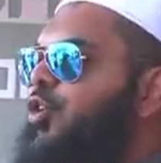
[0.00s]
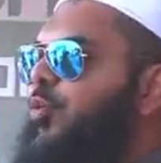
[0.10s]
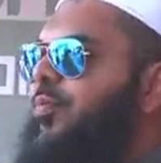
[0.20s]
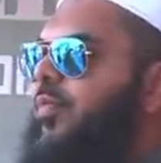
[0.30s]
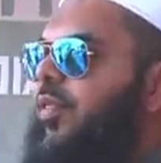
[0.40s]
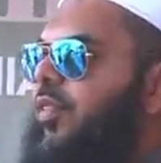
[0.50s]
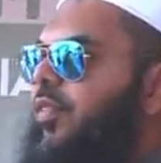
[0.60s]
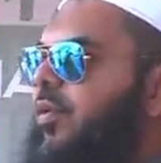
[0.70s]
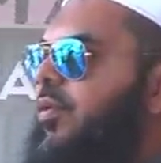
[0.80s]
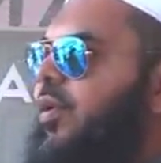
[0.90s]
So why?
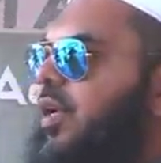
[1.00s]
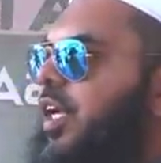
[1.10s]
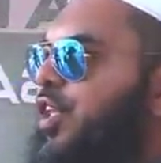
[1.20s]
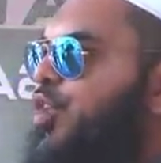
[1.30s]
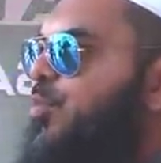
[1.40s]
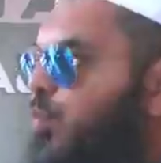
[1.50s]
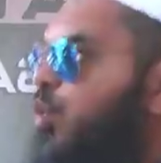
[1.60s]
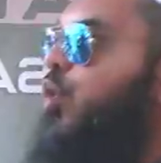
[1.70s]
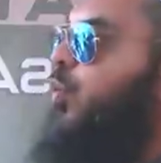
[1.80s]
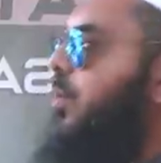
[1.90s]
The
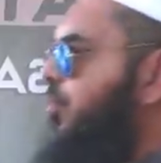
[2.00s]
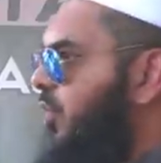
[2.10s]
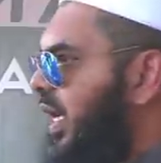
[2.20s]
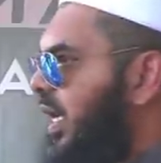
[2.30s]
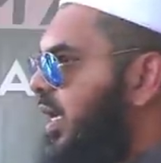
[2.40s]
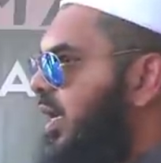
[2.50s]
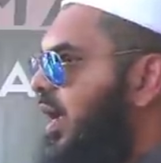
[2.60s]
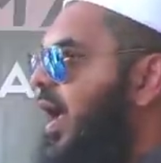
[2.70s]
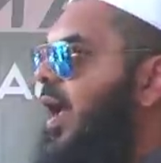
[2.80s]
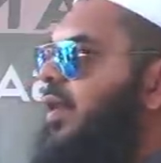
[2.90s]
more we pray
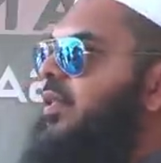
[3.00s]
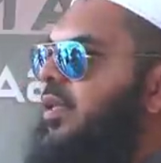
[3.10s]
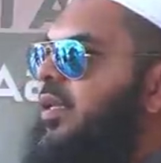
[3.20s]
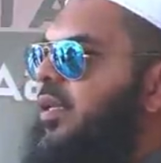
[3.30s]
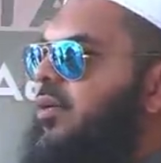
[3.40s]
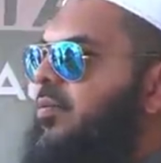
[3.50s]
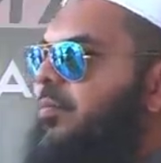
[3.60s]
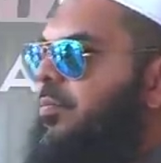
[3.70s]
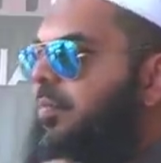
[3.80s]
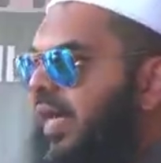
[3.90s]
and the
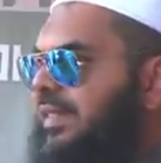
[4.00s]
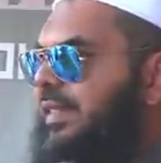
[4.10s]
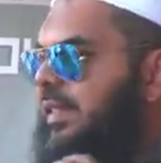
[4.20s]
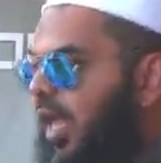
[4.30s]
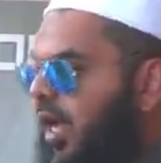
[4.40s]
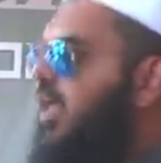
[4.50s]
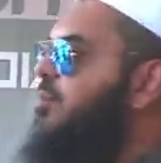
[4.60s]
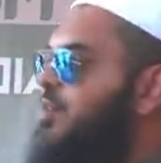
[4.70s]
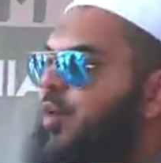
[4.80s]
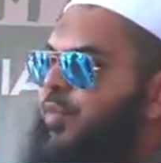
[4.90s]
best
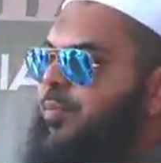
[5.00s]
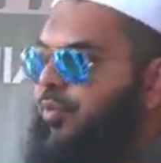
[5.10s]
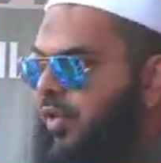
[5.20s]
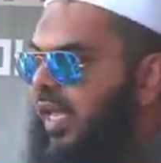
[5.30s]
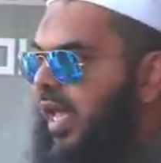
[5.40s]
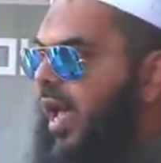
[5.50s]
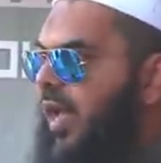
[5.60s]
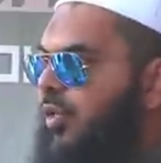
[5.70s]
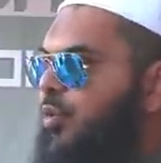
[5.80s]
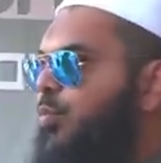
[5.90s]
times that we pray
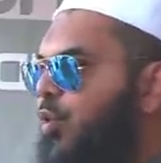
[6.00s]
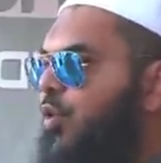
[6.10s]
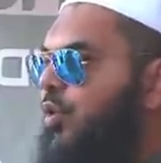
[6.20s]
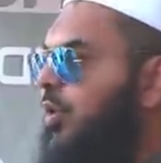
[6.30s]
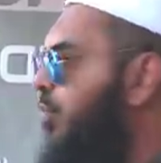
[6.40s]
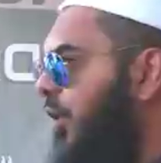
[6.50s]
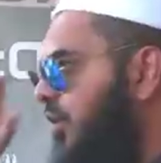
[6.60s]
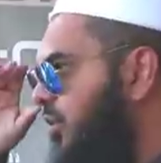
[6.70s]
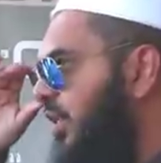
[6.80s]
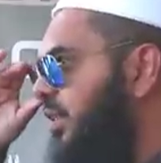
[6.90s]
at, the more the
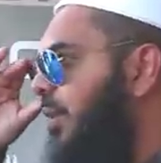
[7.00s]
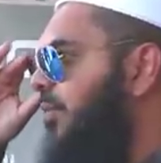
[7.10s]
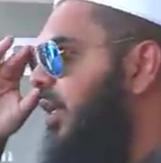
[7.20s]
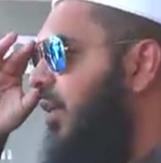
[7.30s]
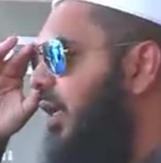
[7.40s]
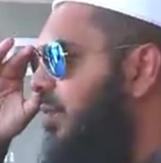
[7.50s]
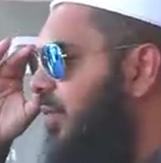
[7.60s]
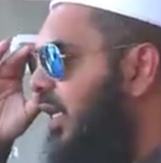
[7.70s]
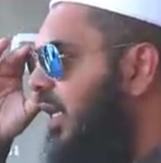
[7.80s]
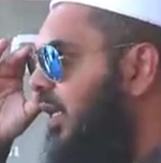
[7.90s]
prayers are accepted, right?
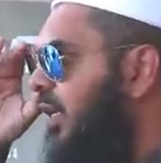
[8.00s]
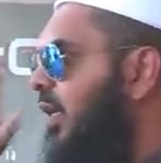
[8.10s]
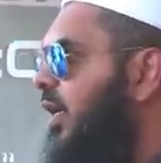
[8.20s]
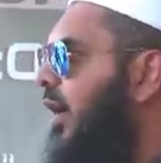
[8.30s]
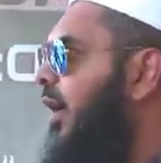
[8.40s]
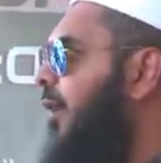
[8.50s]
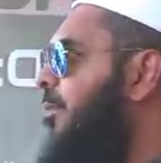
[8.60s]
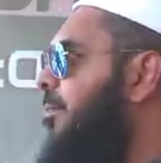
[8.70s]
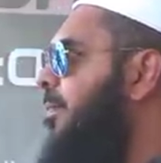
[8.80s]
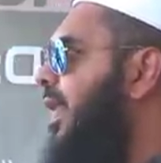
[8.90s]
Meaning,
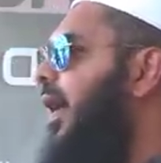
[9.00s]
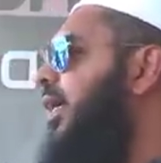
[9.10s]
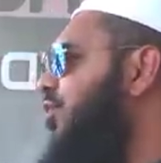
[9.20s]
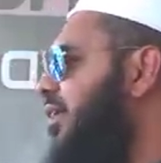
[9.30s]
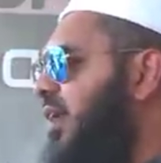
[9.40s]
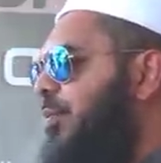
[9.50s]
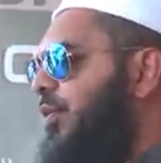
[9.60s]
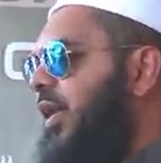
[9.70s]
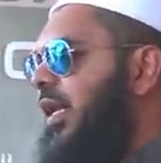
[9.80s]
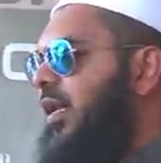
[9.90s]
um, I'll give you an
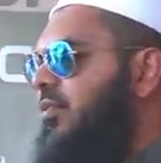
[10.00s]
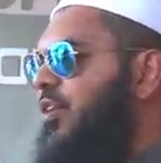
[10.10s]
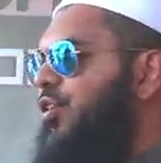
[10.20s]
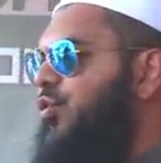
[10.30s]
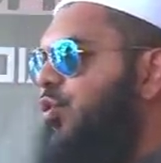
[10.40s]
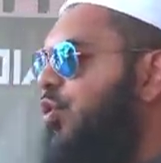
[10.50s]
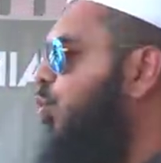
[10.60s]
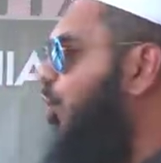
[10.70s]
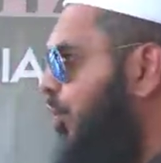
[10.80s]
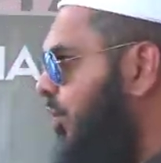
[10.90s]
example, right? Let's say you go to
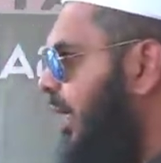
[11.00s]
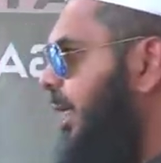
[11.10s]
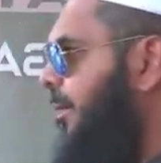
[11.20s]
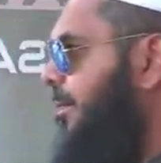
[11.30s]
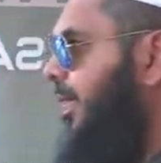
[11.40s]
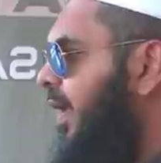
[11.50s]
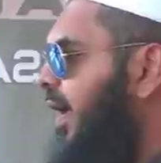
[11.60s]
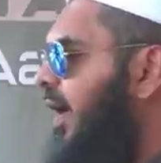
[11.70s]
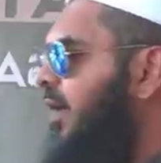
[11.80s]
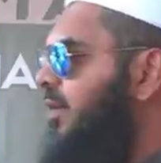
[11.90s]
work, right?
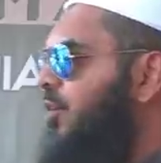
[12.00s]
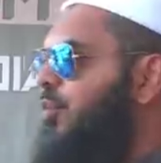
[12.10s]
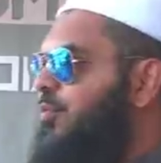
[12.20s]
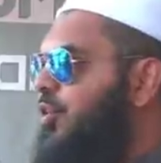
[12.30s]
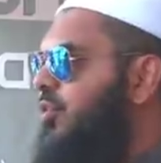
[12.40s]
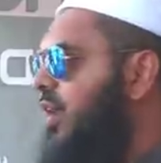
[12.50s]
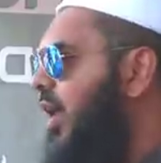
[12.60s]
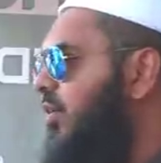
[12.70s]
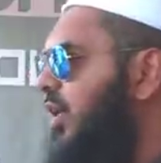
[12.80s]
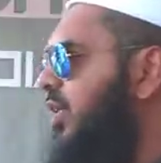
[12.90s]
and your, your
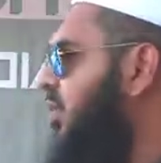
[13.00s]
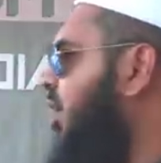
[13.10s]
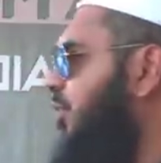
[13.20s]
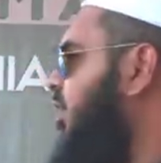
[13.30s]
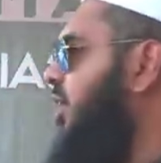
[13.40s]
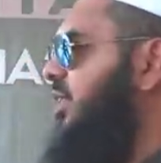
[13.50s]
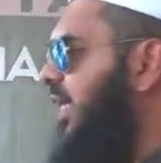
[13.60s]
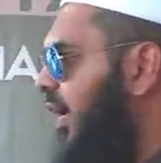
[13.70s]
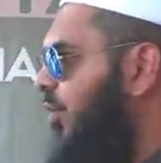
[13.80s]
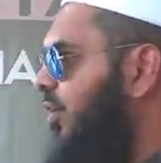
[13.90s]
salary is $100
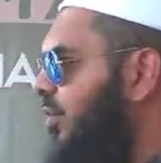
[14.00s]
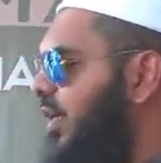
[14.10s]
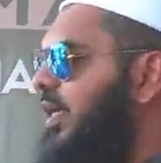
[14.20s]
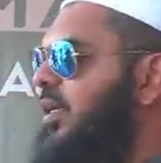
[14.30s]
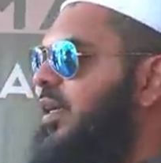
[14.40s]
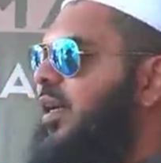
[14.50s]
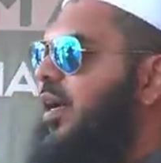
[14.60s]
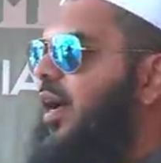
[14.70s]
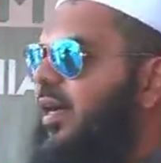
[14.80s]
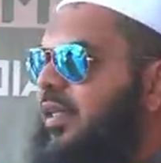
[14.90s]
an hour, right?
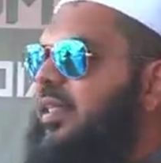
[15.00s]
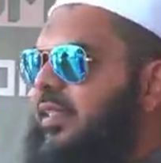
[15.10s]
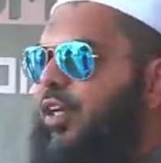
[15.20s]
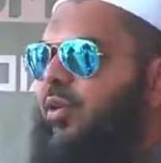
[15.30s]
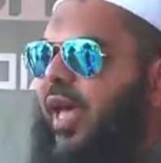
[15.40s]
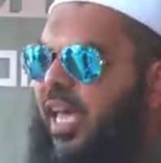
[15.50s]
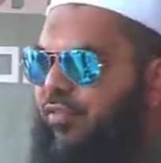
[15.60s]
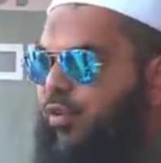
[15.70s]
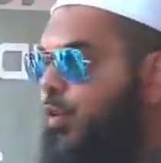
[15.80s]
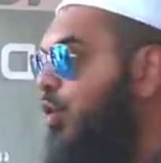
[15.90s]
And then they tell you, hey,
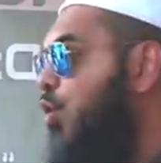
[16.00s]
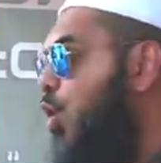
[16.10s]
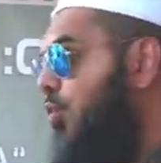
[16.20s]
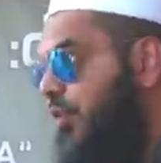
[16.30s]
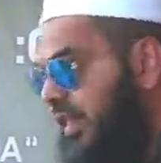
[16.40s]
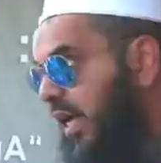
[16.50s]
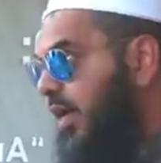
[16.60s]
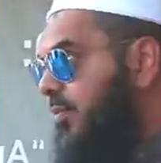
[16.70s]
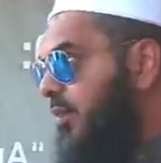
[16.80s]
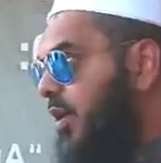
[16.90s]
if you work
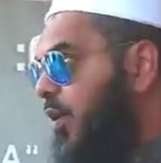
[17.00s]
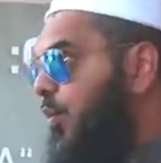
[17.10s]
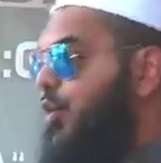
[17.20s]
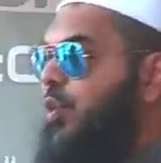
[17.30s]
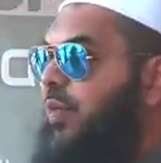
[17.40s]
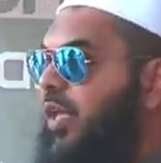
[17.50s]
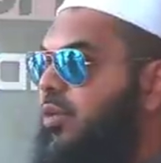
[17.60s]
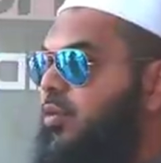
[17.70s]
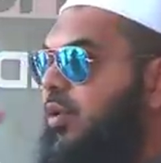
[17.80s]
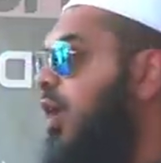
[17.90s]
overtime, we're going to pay
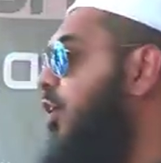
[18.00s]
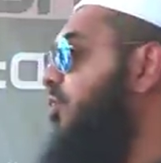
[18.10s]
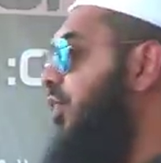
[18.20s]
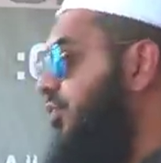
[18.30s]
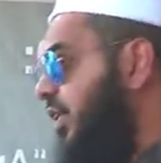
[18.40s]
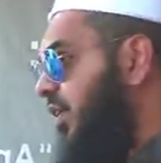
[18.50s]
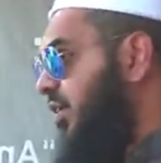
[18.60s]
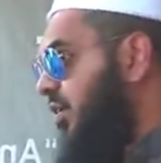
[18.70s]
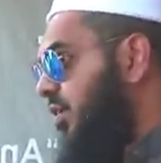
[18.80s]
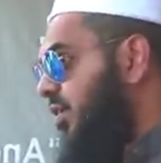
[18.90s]
you 150
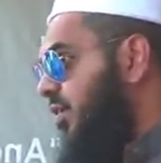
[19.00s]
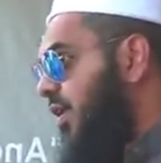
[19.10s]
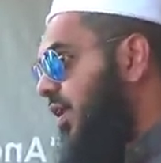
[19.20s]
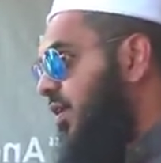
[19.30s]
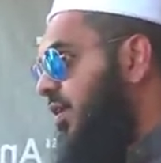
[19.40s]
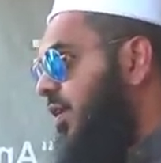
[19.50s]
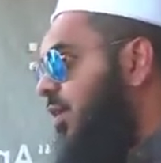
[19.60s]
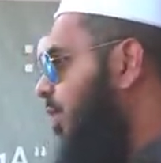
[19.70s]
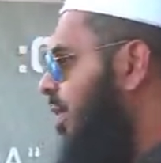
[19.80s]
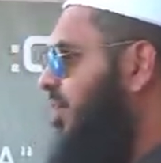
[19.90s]
right?
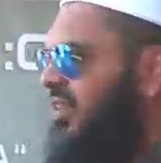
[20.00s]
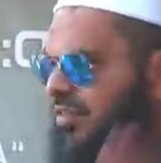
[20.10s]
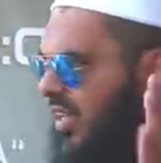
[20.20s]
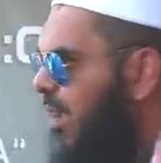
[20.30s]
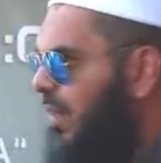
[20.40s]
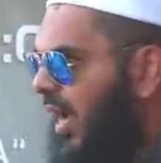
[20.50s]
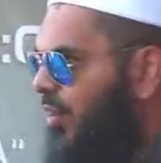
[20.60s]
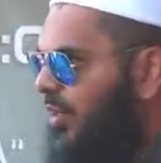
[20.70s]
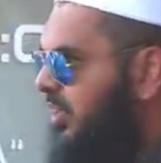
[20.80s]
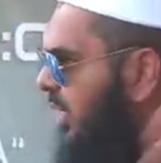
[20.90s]
Well, I mean, it's the same
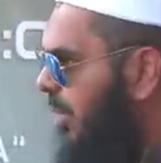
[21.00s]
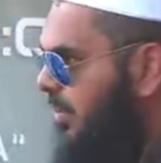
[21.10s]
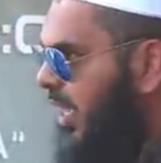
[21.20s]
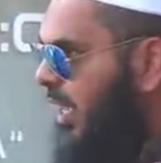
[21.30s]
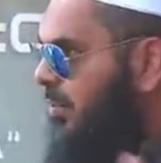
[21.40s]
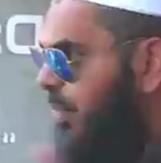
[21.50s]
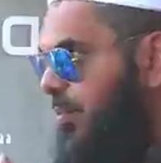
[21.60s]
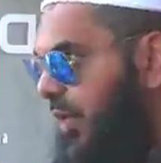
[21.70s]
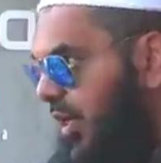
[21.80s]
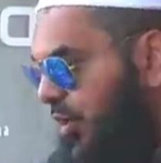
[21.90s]
hour, same time,
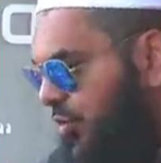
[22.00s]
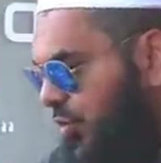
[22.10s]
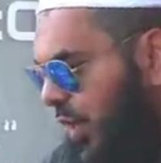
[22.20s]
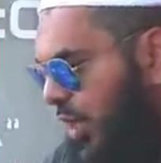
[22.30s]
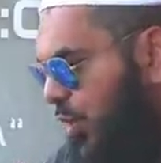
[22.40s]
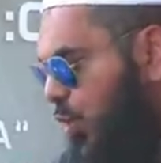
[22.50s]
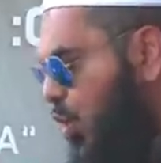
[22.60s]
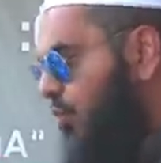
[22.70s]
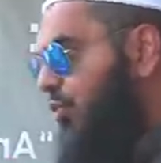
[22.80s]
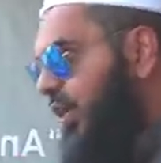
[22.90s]
but because you went
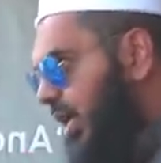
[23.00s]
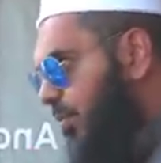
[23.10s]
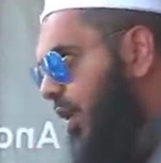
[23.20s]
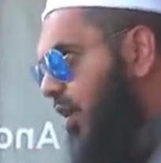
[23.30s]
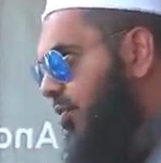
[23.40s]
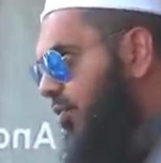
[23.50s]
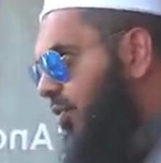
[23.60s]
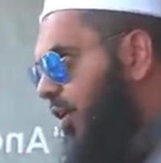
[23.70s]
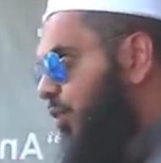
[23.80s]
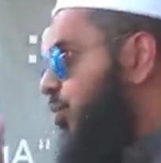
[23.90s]
over and above,
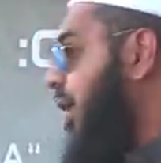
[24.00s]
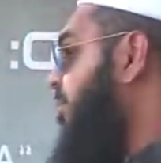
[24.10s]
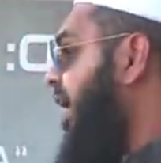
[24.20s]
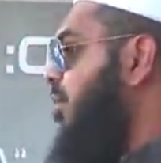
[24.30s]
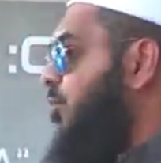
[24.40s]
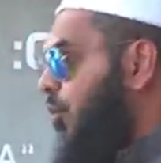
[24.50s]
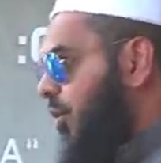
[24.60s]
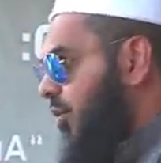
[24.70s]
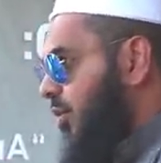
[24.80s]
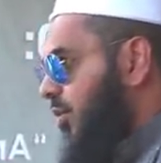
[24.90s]
you get paid
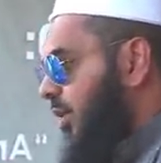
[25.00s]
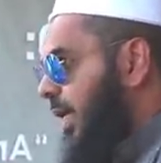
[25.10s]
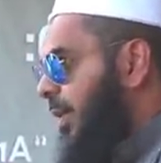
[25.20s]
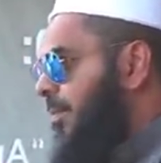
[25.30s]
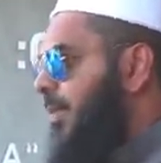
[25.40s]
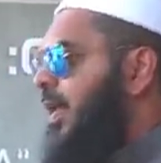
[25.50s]
more, right?